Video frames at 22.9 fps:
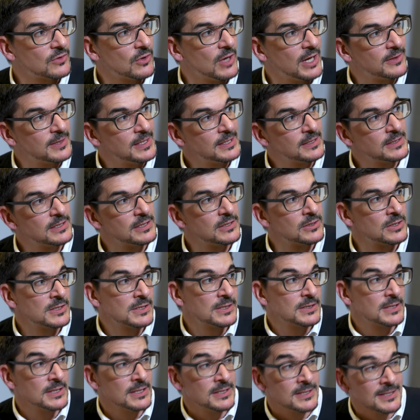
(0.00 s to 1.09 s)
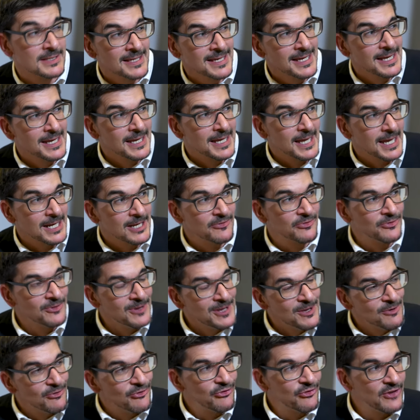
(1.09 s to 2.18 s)
So I think there is this kind of
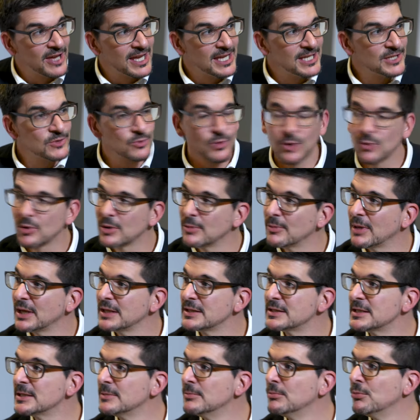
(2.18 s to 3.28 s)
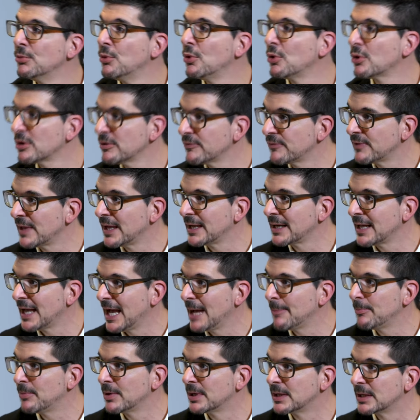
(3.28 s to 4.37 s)
phase where we might see more of that
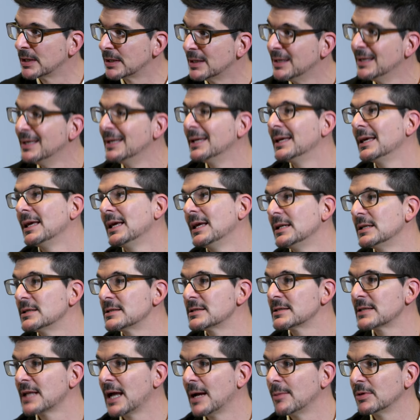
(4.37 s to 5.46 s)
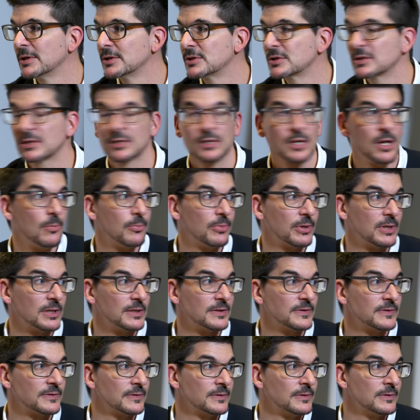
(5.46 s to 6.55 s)
happening in established
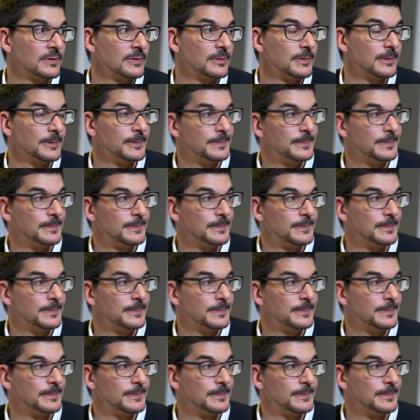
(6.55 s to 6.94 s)
companies. Yeah. Mm.